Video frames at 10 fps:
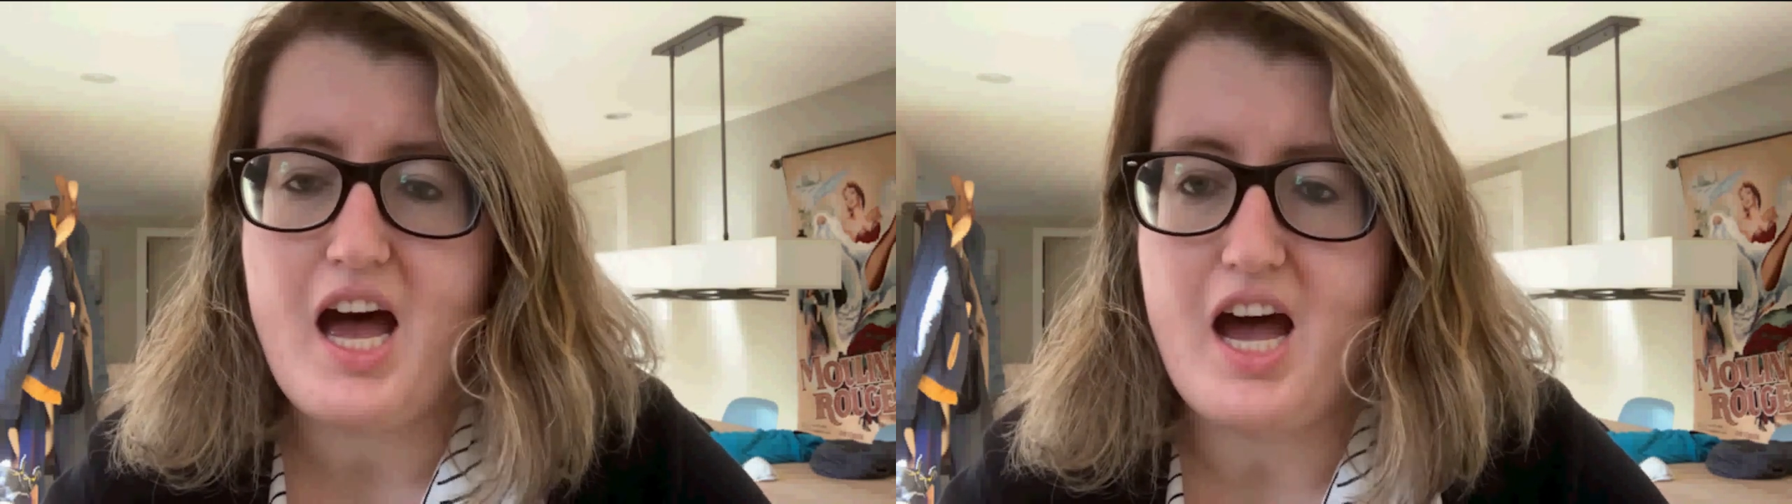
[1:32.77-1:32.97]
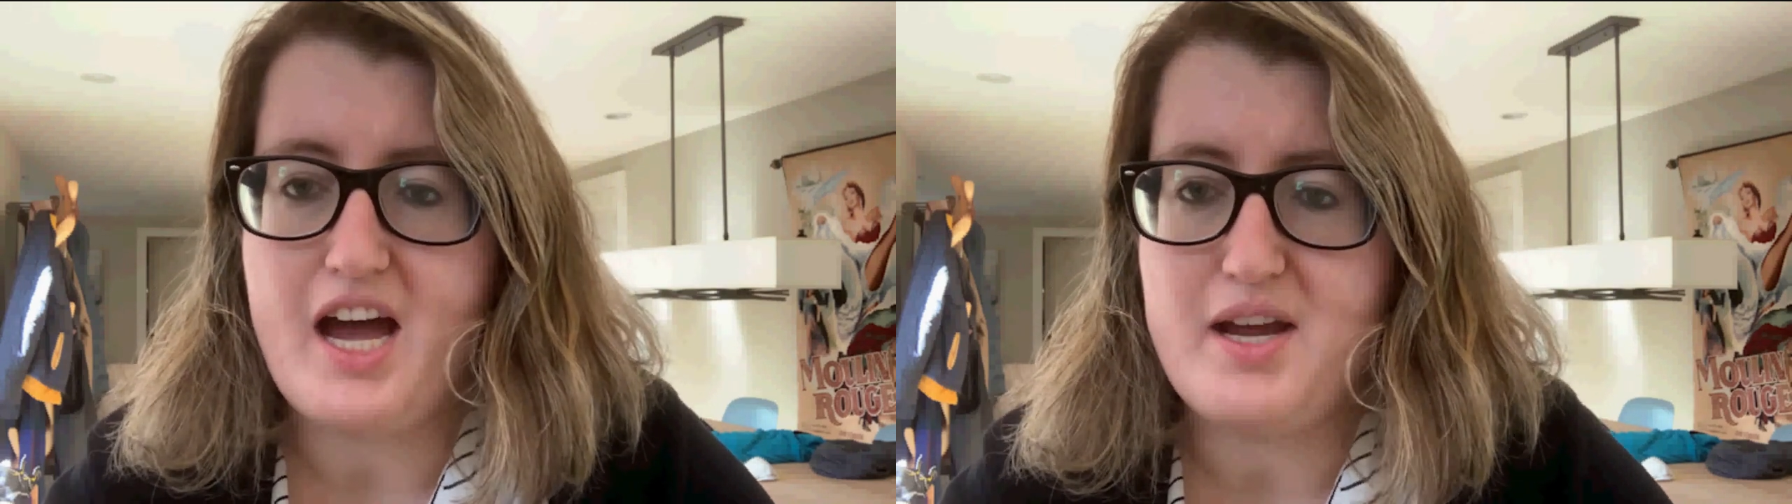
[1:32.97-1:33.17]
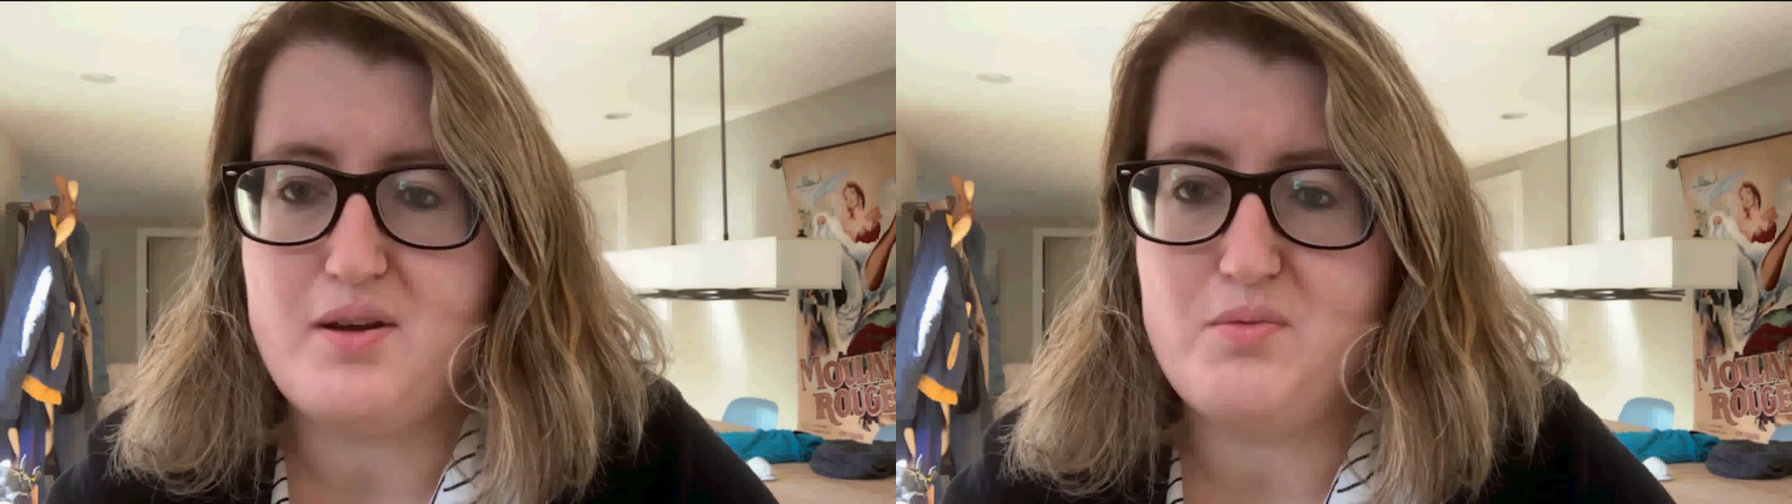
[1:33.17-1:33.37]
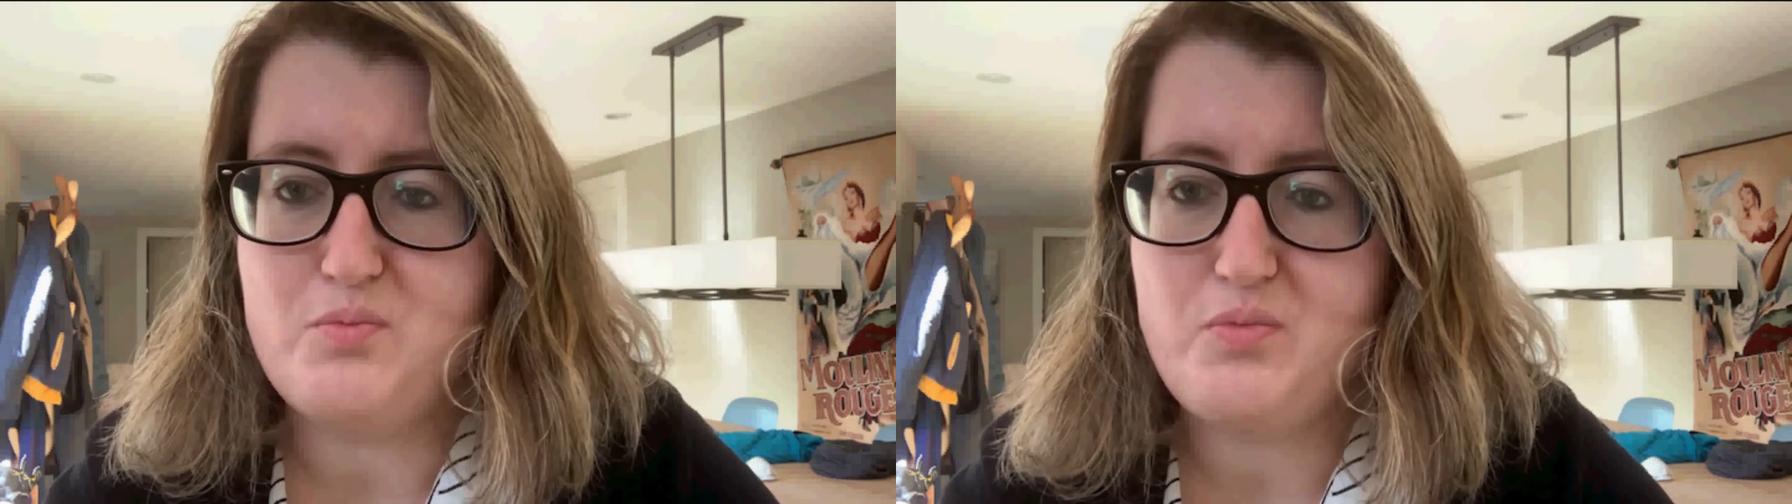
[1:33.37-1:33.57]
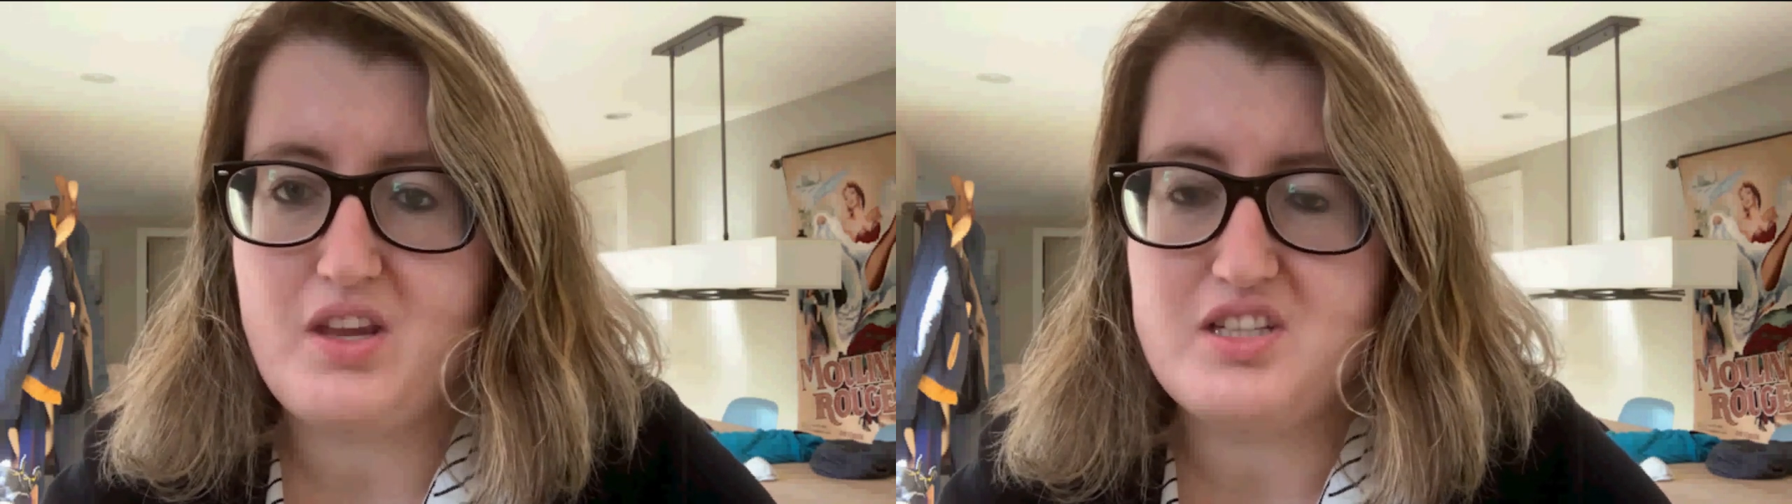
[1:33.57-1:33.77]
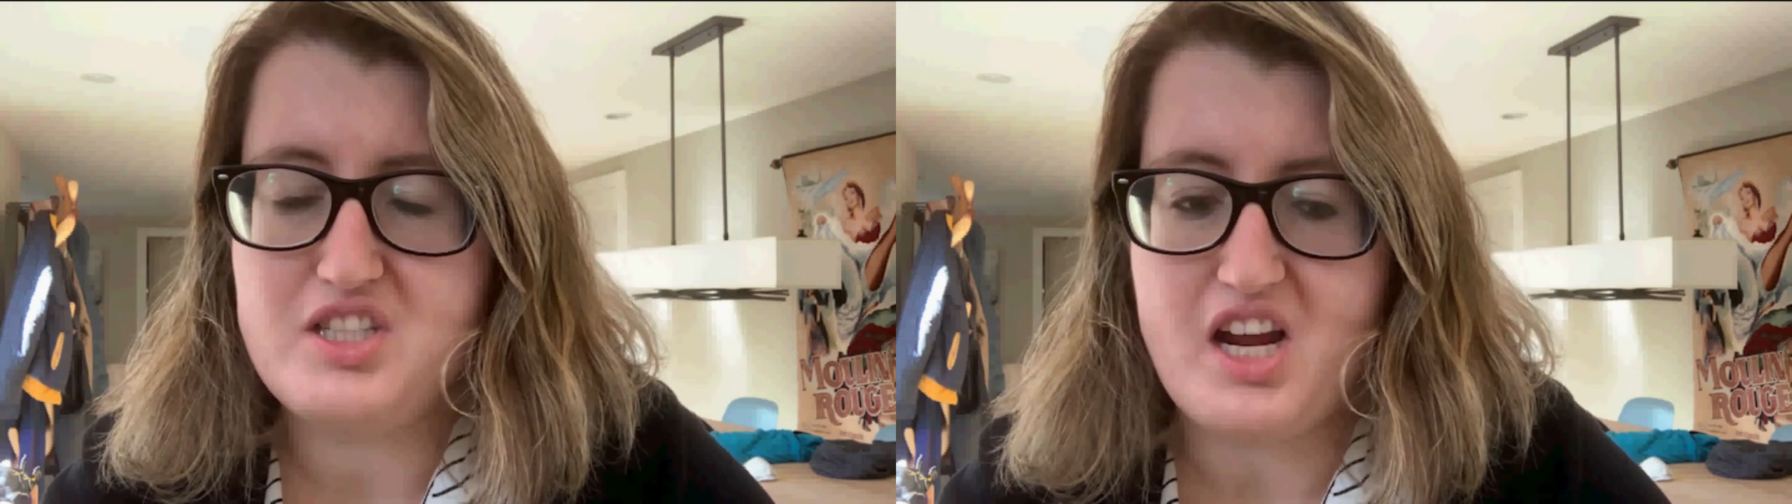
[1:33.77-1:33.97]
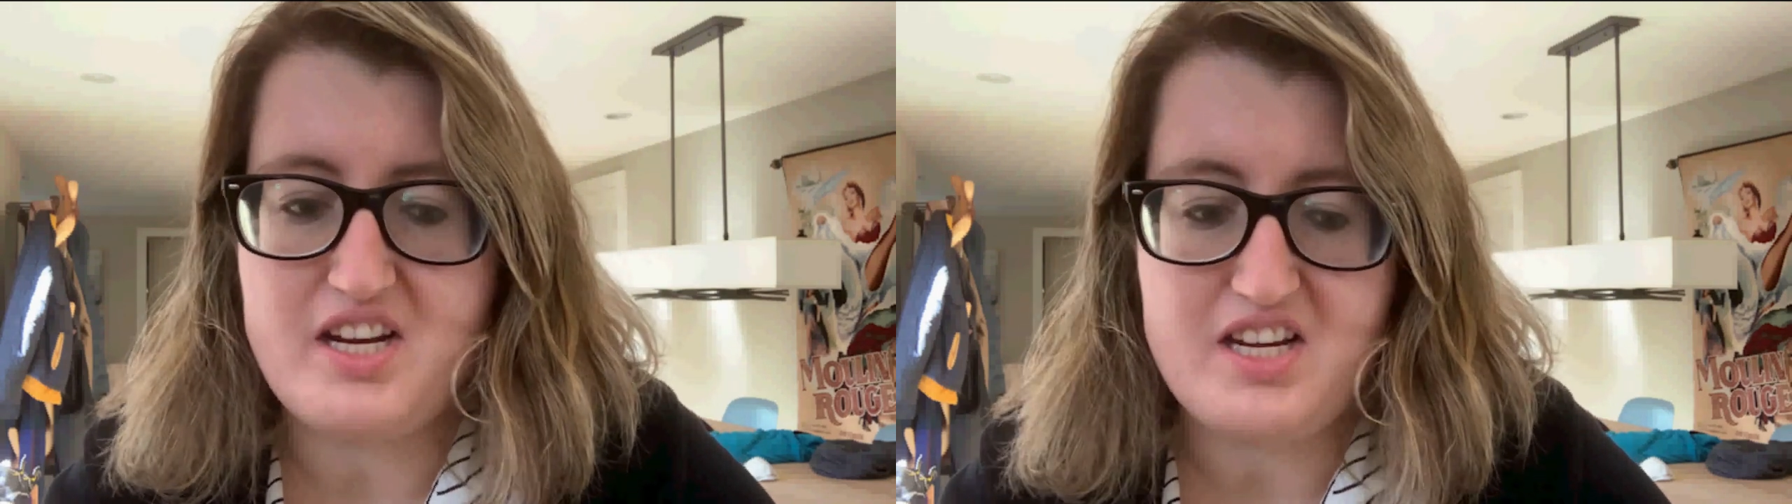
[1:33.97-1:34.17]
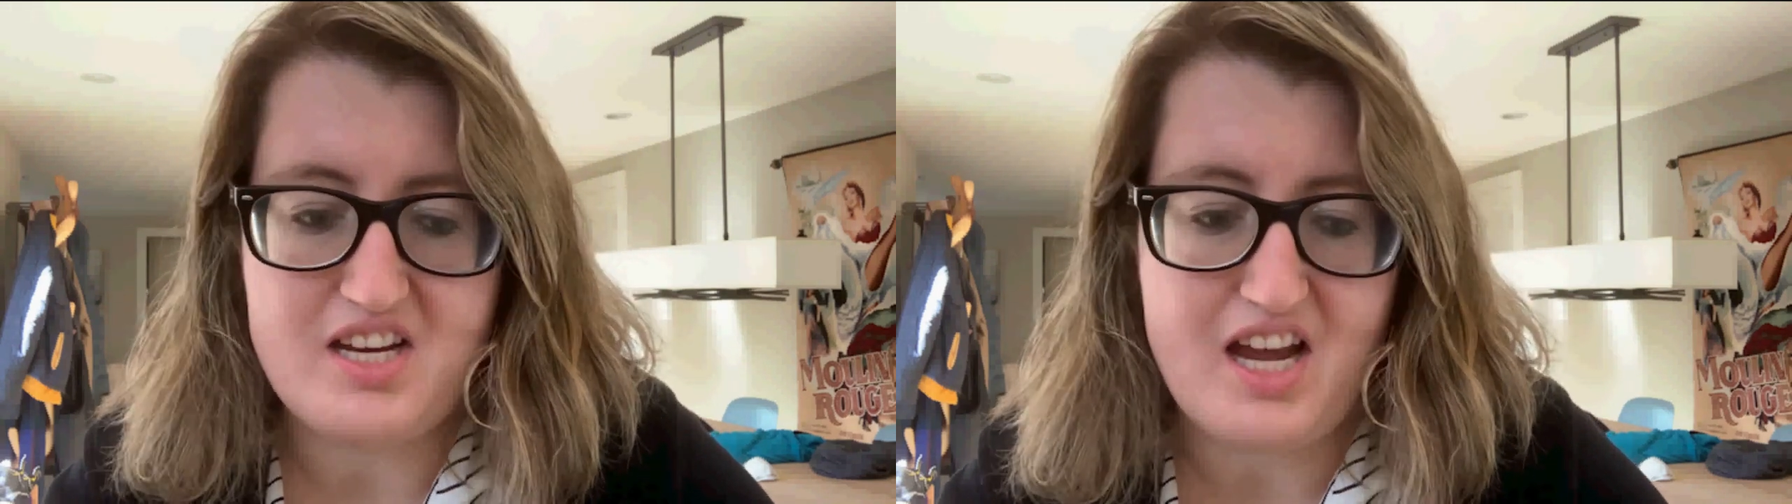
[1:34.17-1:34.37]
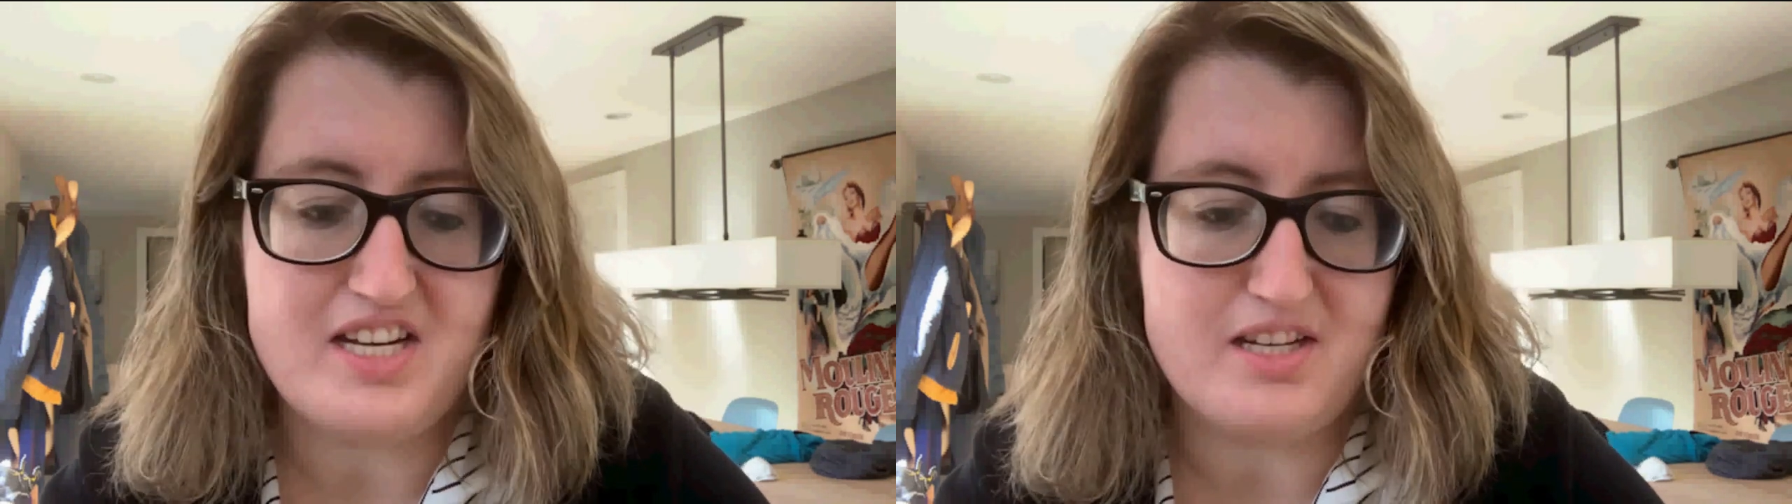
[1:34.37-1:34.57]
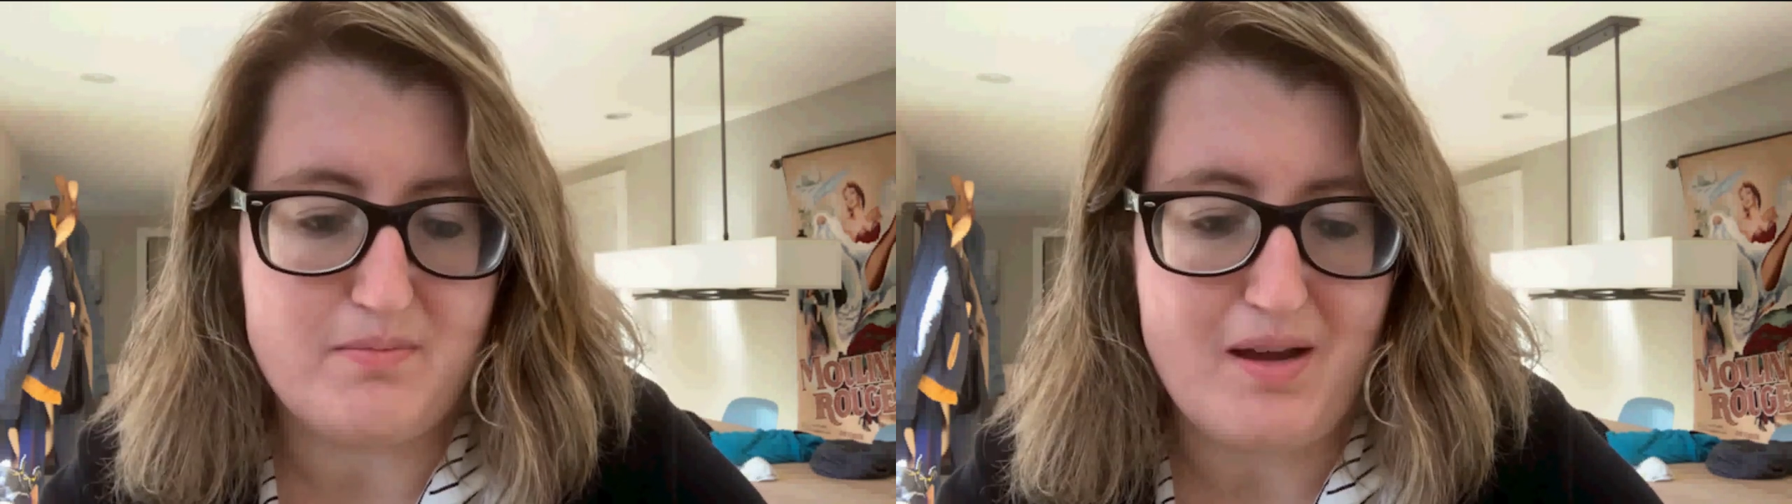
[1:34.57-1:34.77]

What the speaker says: I did